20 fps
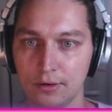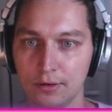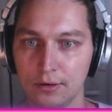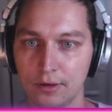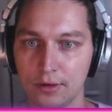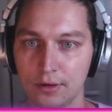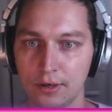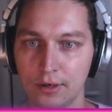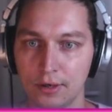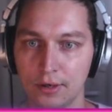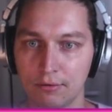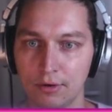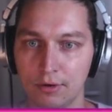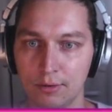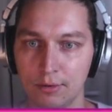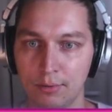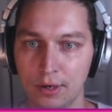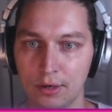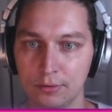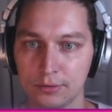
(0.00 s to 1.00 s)

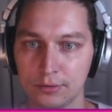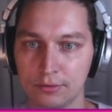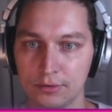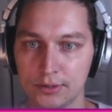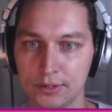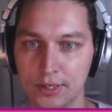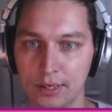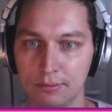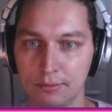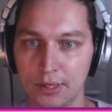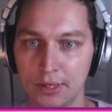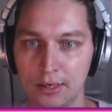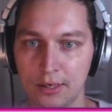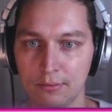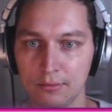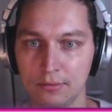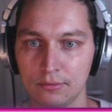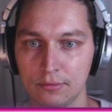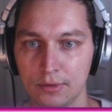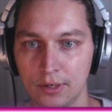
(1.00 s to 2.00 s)
query params with same name,